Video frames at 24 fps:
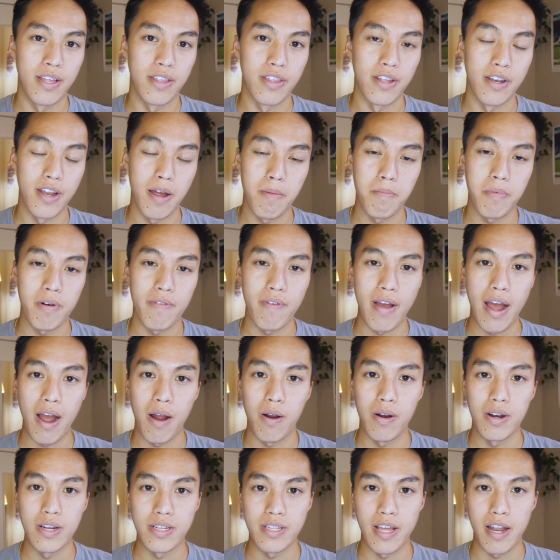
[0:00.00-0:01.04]
the number of
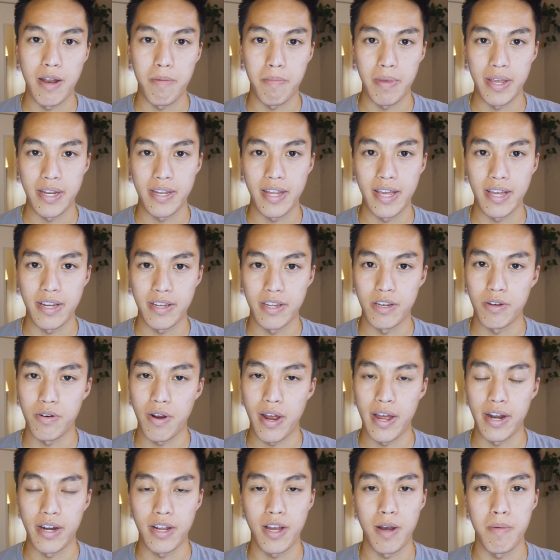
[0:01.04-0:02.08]
hours that it may take to
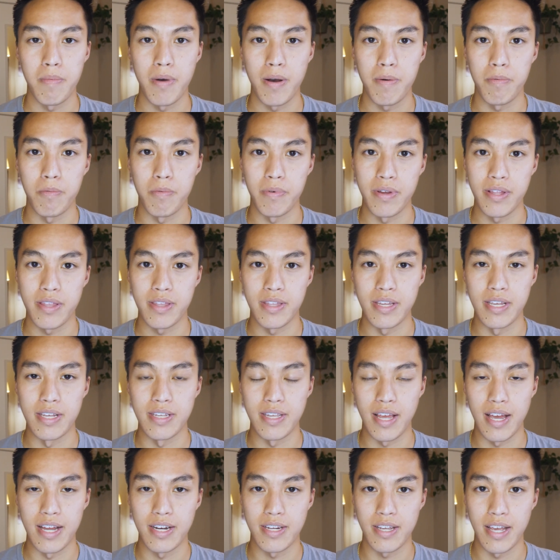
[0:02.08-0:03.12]
try and come up with
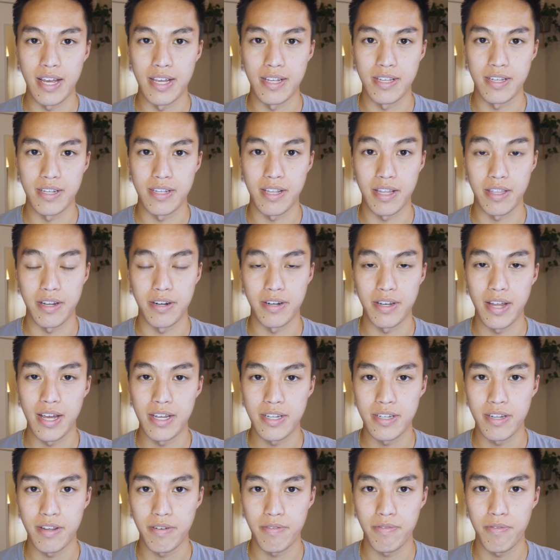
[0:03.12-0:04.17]
these edge cases that they're
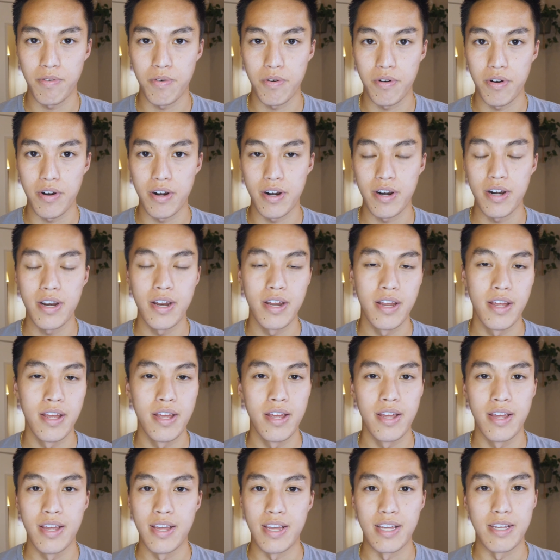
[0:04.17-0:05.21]
testing for
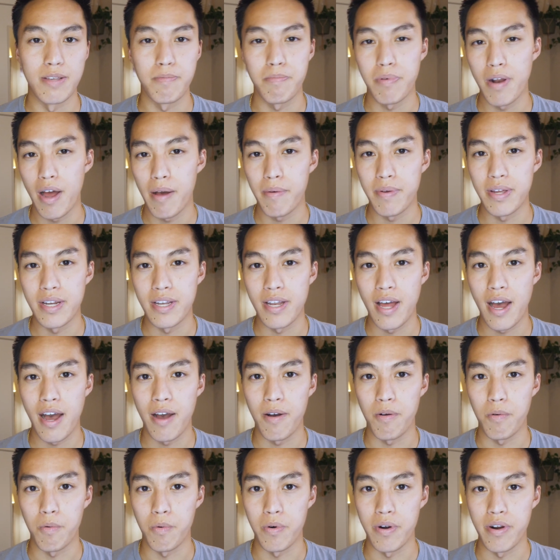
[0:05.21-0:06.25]
is probably
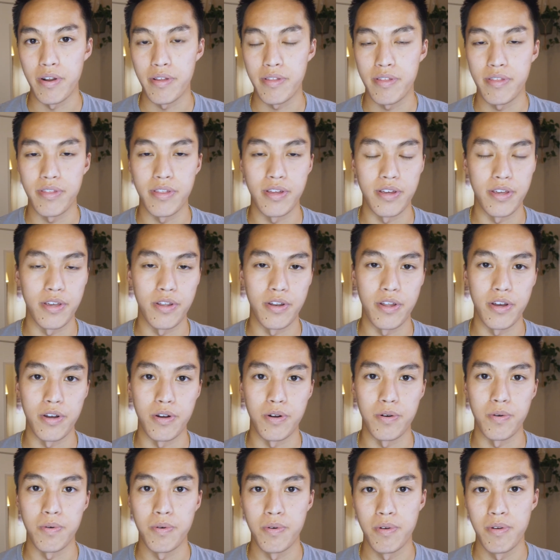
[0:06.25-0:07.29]
not worth the, you
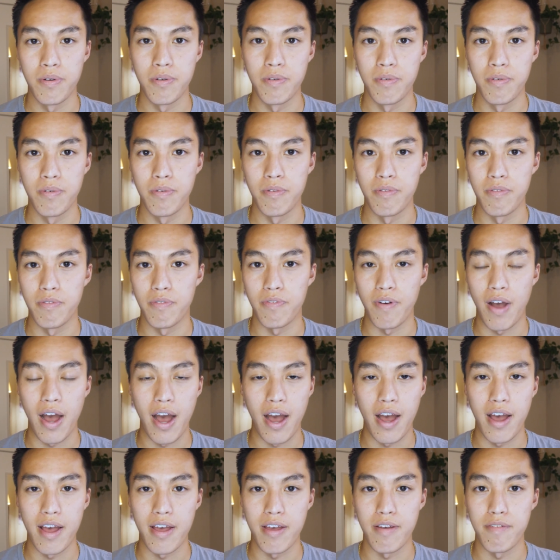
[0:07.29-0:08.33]
know,
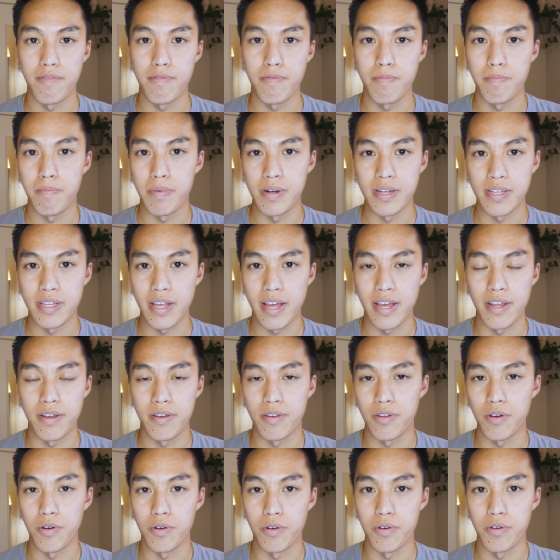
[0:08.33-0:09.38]

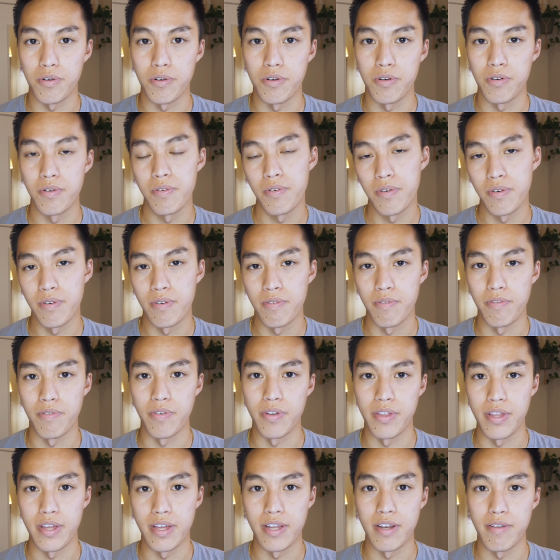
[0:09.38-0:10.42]
5% total
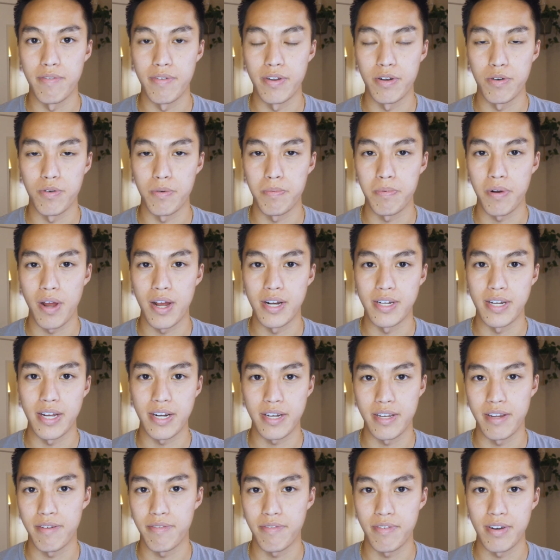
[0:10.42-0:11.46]
for the individual
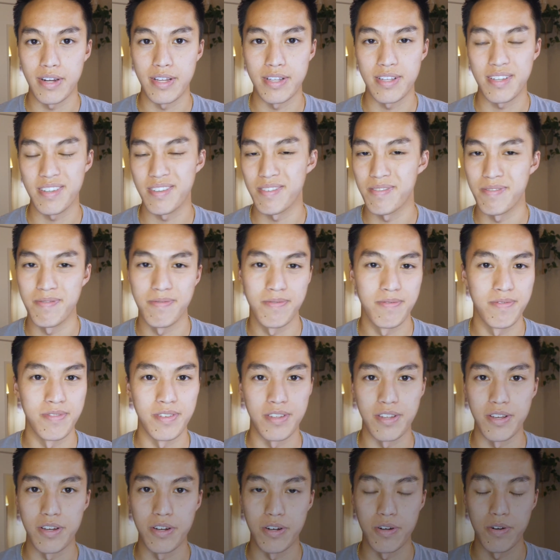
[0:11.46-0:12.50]
project difference.
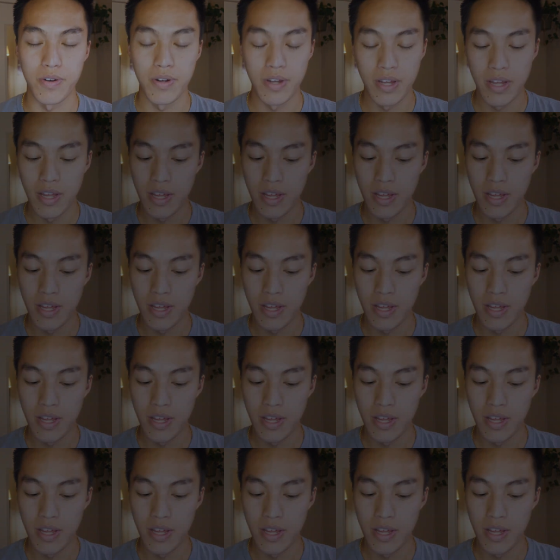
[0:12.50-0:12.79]
So